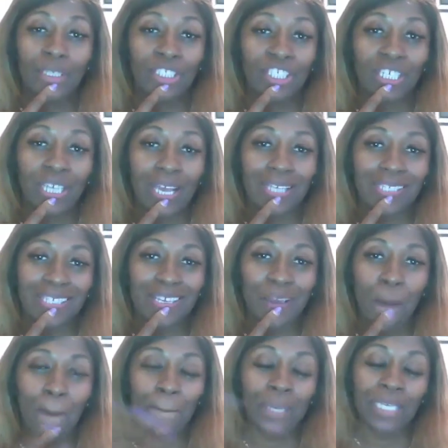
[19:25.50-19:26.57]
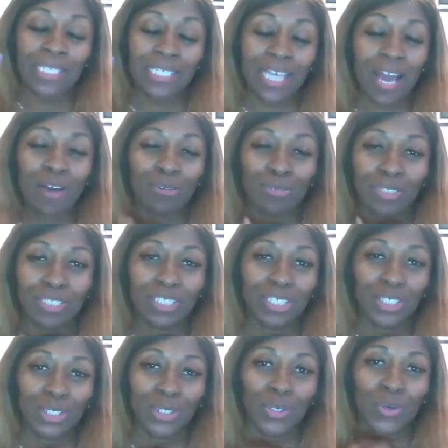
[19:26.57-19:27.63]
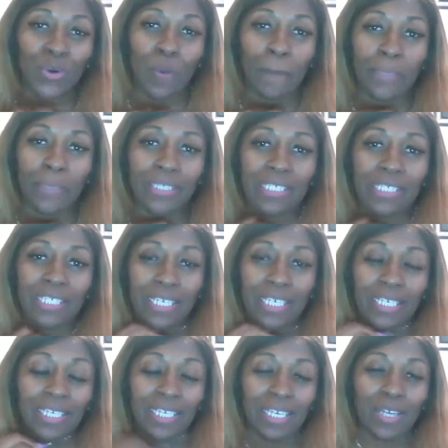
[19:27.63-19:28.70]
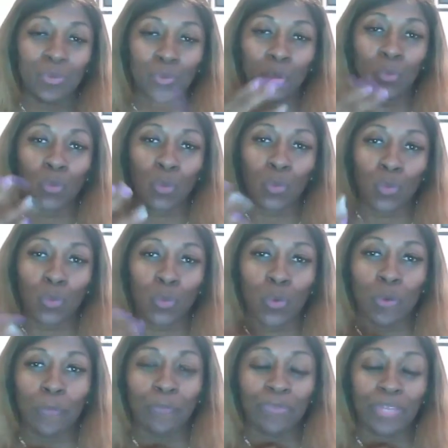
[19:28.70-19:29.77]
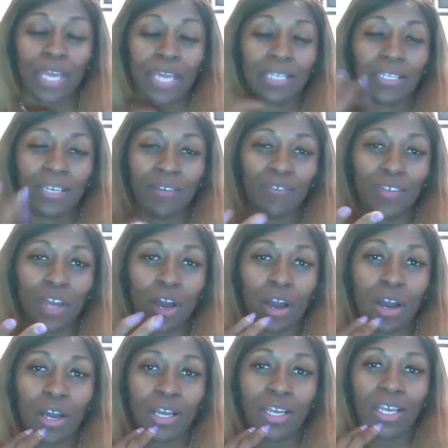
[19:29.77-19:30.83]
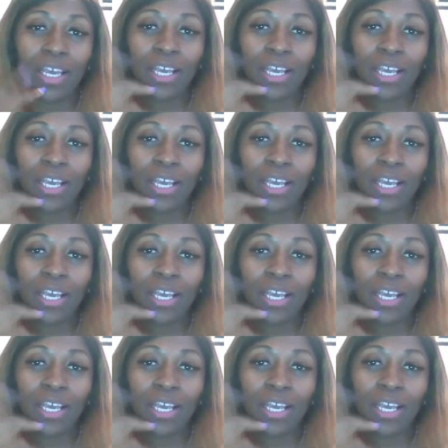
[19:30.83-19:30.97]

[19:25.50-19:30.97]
But yeah, that's it. Peace out. This is your girl, Miss T. I love y'all.